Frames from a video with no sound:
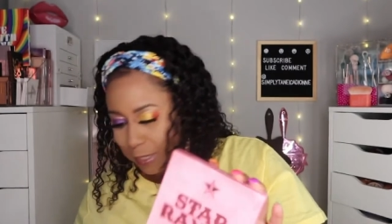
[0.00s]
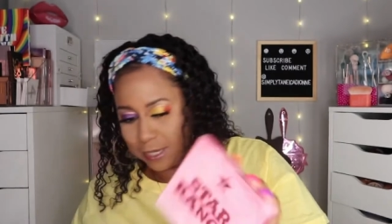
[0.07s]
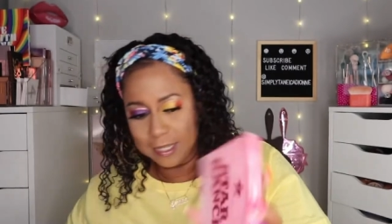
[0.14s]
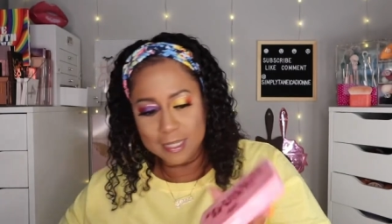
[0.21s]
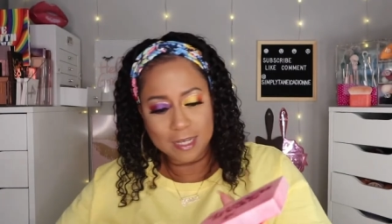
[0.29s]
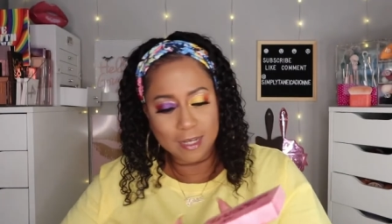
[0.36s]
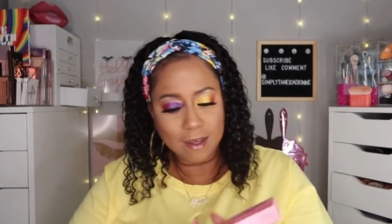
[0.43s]

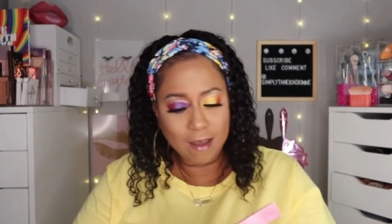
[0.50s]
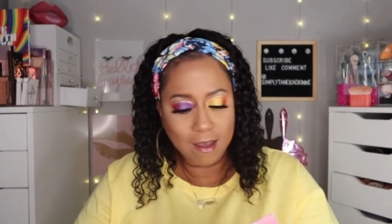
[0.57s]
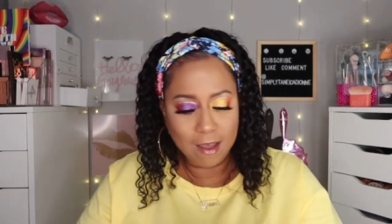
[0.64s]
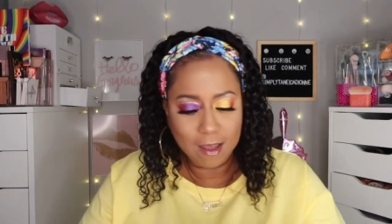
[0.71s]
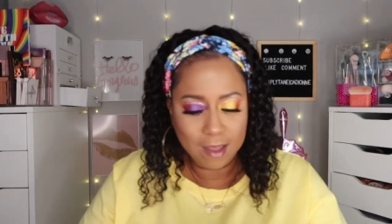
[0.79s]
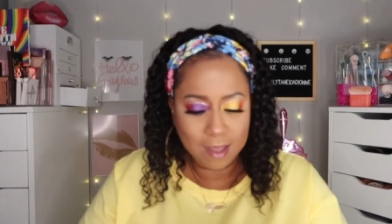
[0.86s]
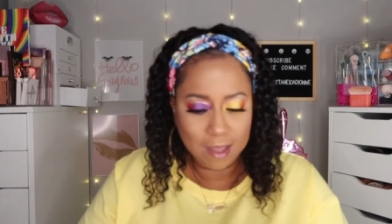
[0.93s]
my
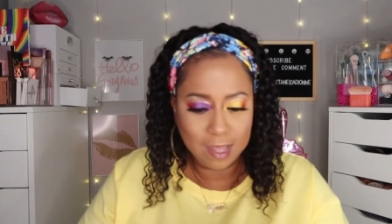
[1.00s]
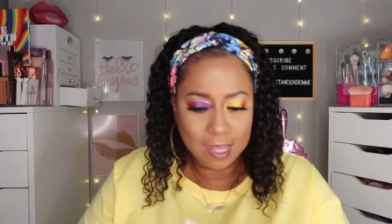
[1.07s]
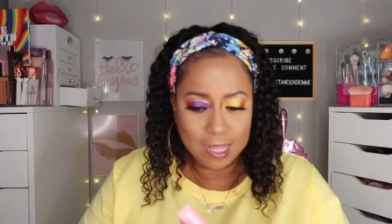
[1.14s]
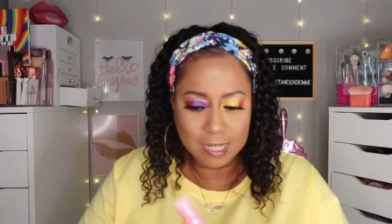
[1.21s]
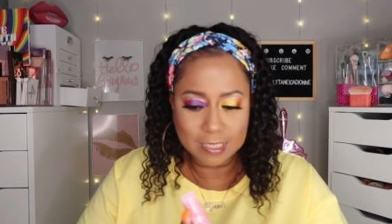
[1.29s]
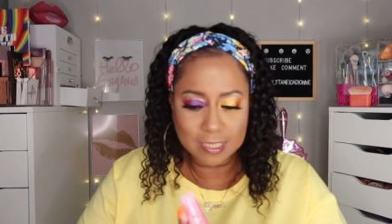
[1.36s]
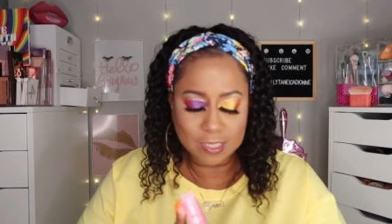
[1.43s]

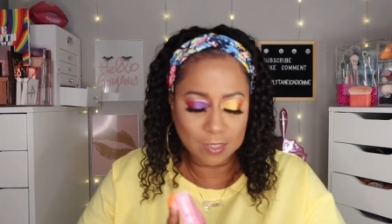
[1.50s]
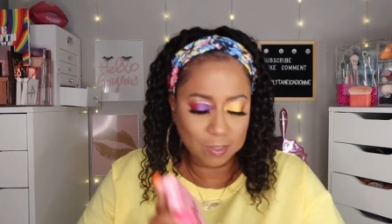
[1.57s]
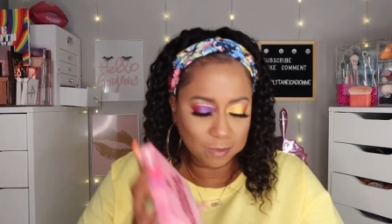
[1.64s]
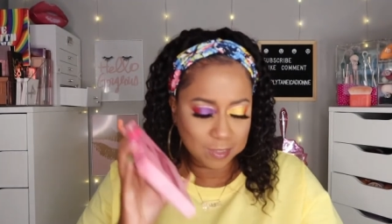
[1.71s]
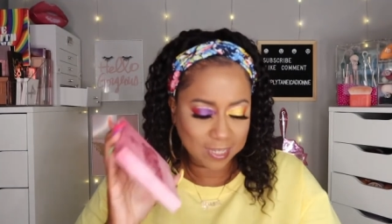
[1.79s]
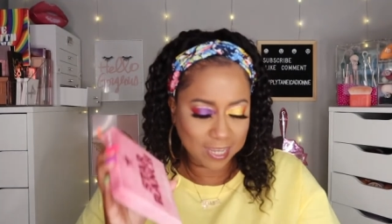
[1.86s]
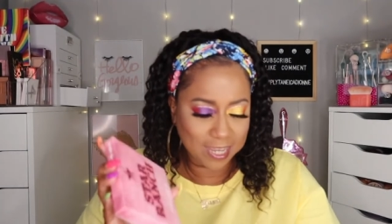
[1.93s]
gosh.
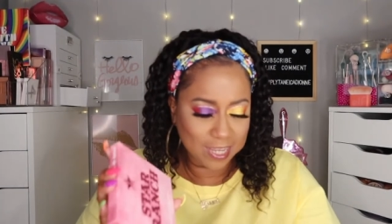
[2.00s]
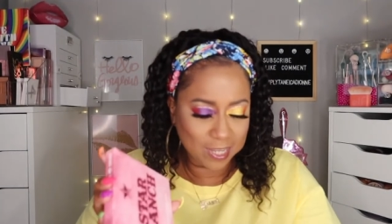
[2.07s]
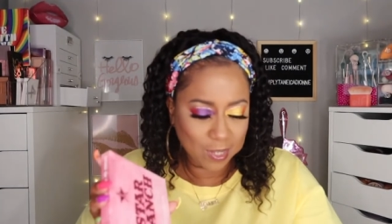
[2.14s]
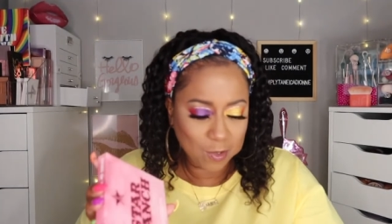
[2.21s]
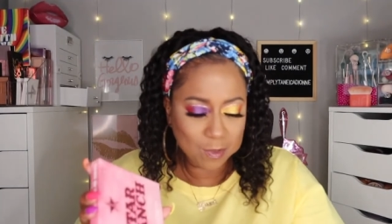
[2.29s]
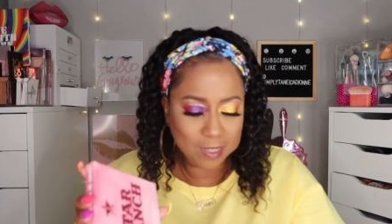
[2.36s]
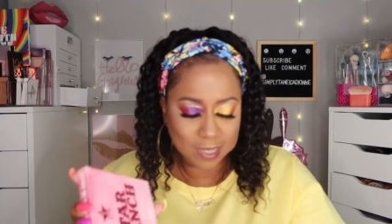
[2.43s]

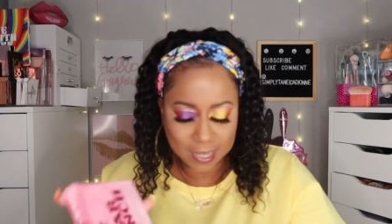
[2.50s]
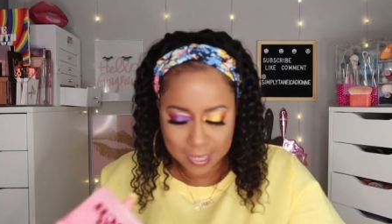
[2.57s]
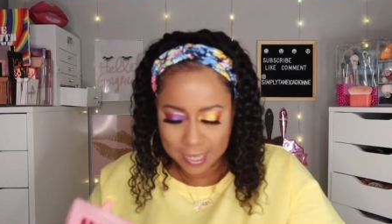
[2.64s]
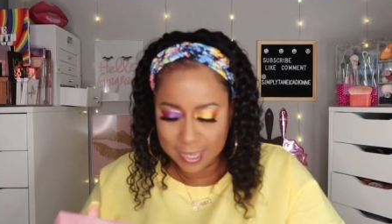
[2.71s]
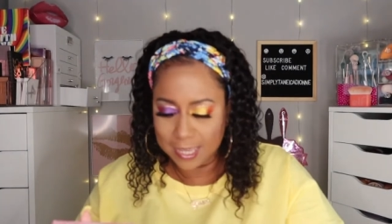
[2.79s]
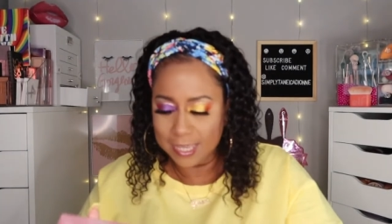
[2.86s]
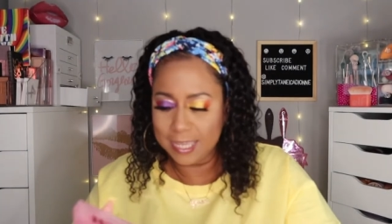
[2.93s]
Okay,
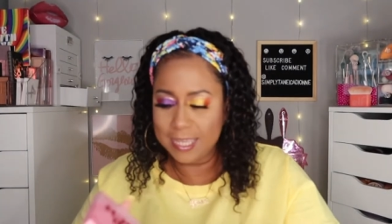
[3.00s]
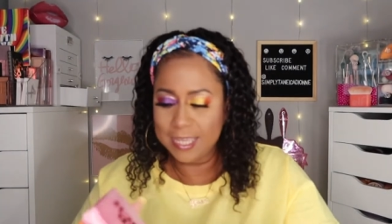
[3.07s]
okay.